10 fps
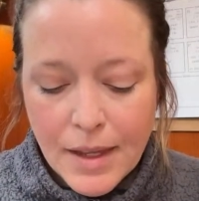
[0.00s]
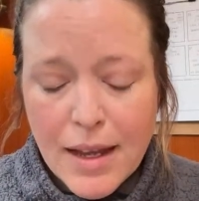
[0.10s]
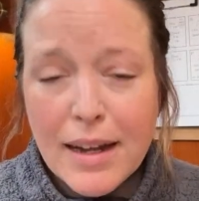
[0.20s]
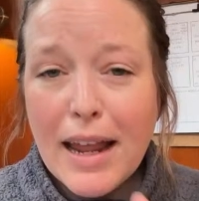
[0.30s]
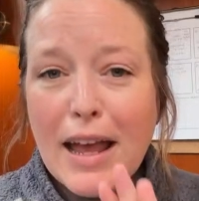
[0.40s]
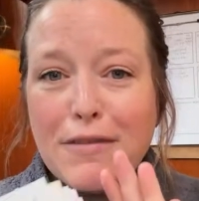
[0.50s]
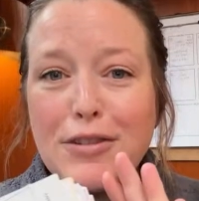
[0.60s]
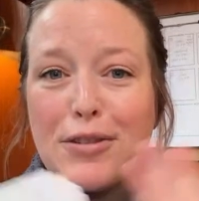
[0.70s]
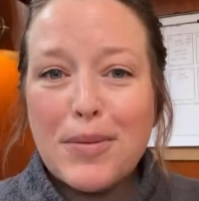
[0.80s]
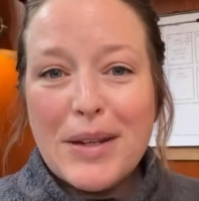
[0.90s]
And I have
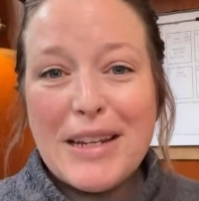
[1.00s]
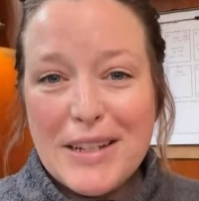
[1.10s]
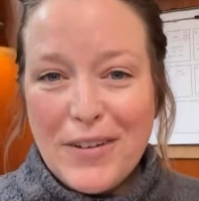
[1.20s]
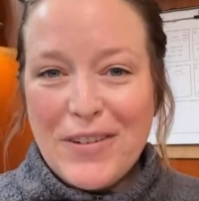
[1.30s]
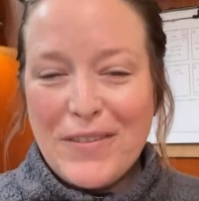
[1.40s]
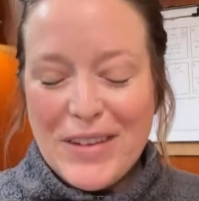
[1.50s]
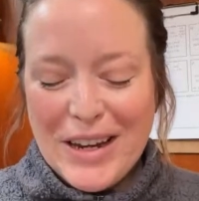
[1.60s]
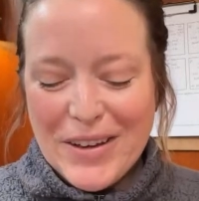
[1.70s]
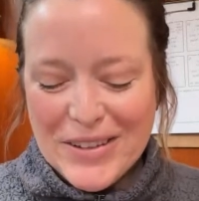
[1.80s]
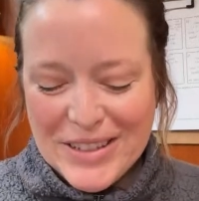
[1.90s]
so many different
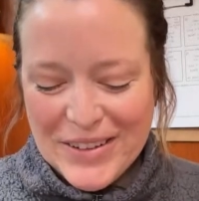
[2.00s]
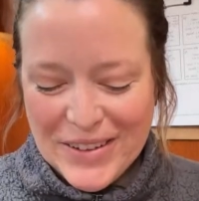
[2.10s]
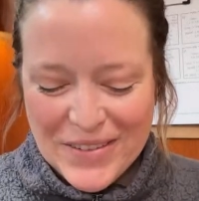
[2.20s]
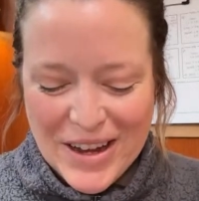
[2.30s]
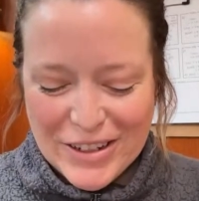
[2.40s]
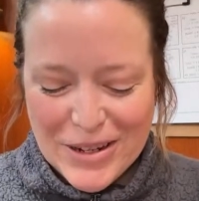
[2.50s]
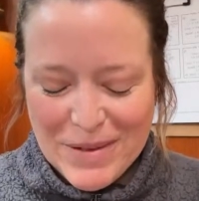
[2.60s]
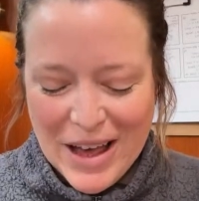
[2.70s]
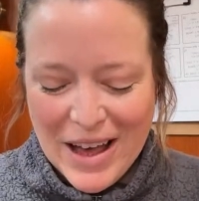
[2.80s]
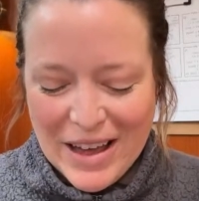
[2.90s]
videos you can watch
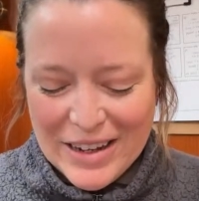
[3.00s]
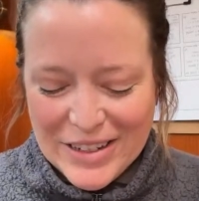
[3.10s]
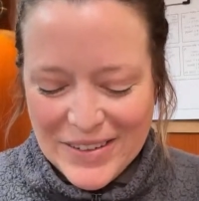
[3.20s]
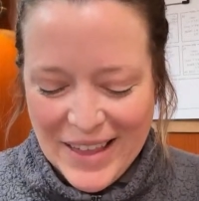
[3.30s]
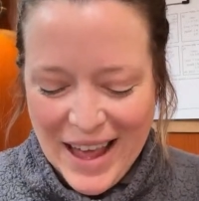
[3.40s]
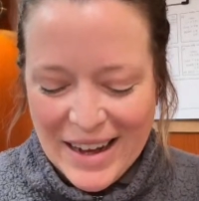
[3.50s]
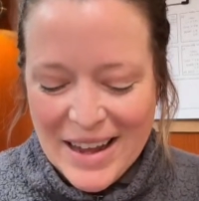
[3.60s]
about how to do that.